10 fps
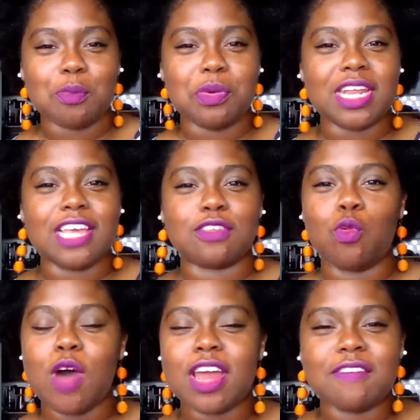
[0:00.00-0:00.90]
But it's
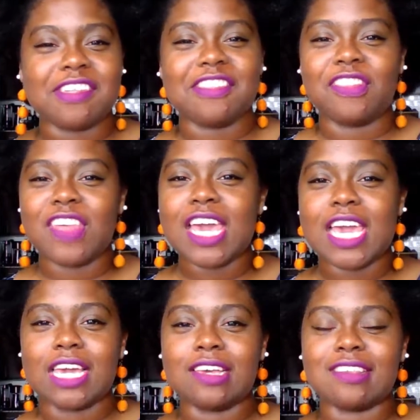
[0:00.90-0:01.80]
one of the
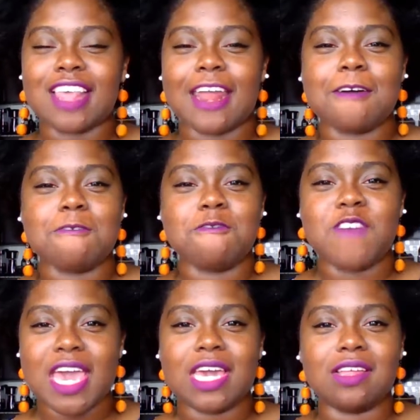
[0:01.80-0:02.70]
things that
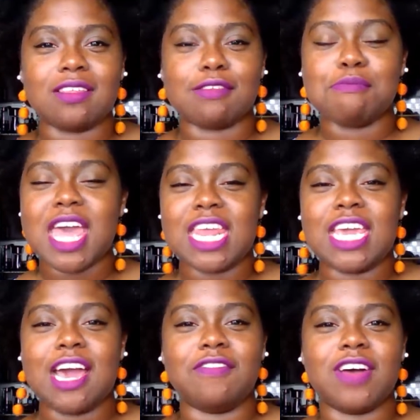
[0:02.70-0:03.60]
evades many
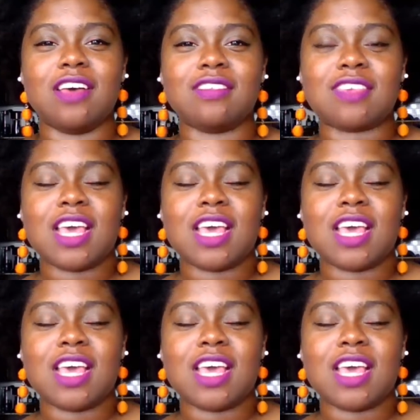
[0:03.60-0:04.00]
of us